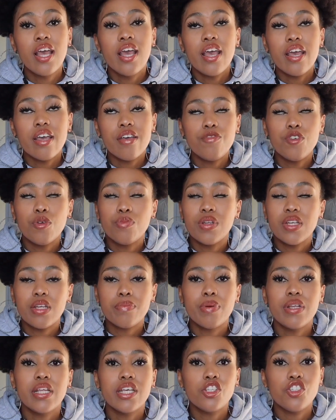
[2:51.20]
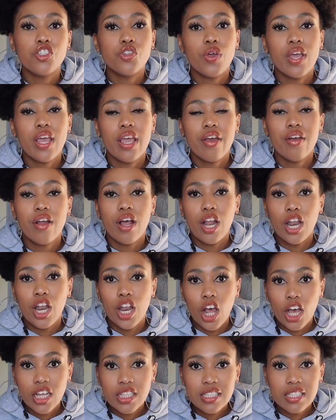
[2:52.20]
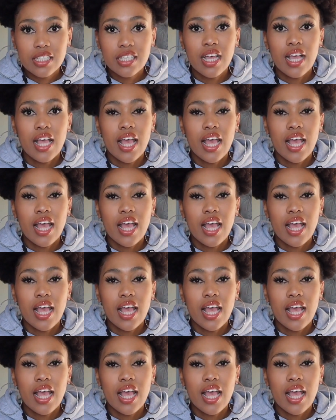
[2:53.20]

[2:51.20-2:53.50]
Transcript: if you manipulate your hair a lot.